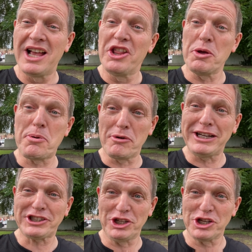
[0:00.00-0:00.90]
the
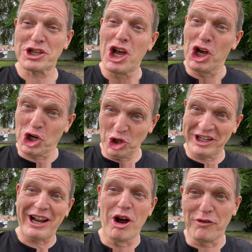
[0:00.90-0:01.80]
parishioners couldn't
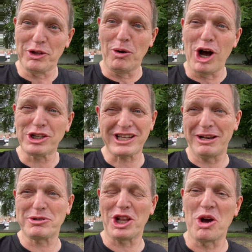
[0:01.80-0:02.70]
get over the water. It
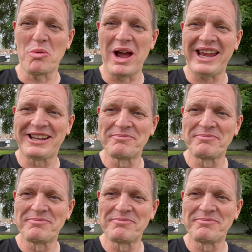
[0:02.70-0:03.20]
was a long way.